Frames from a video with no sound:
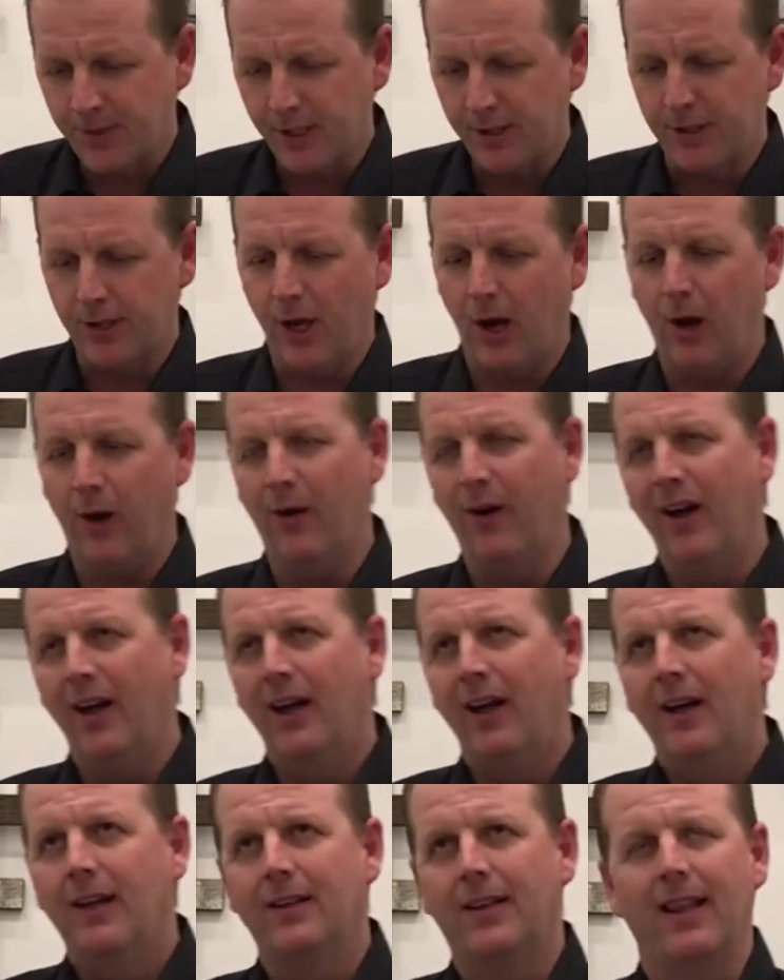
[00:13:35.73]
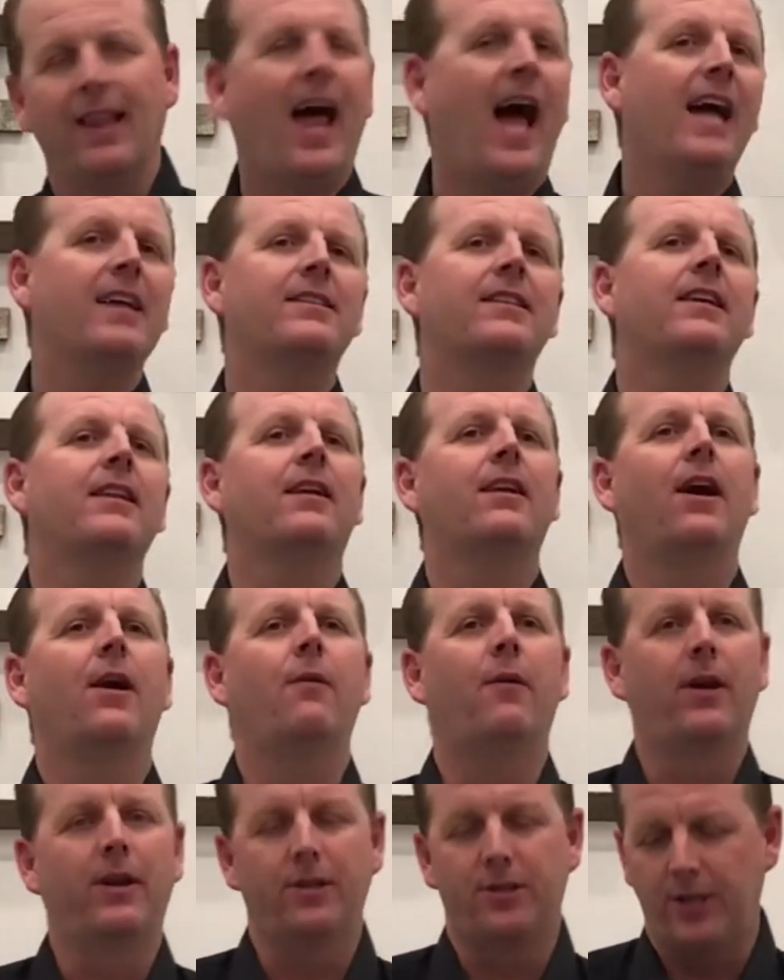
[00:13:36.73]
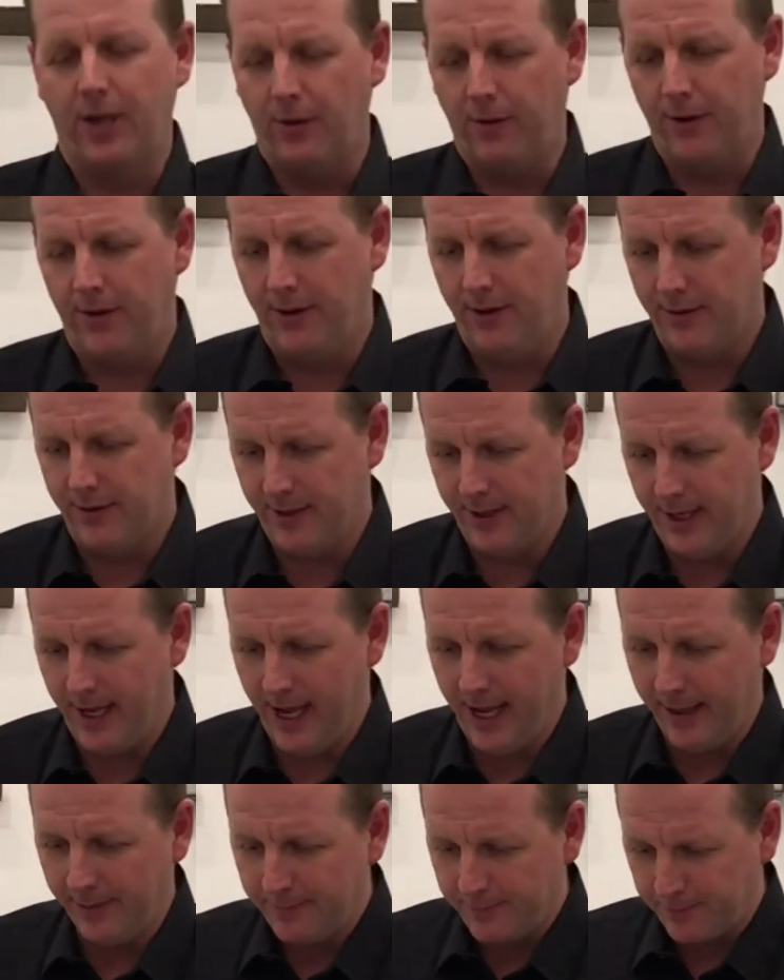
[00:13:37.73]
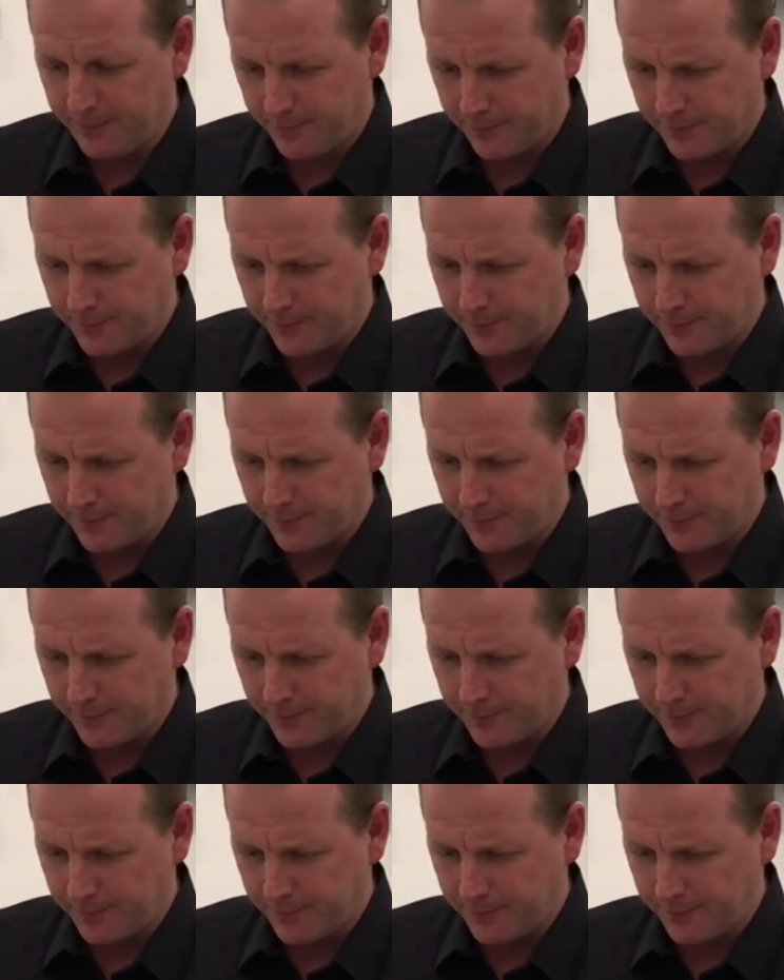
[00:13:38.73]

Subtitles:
So the last thing that I want to share with you today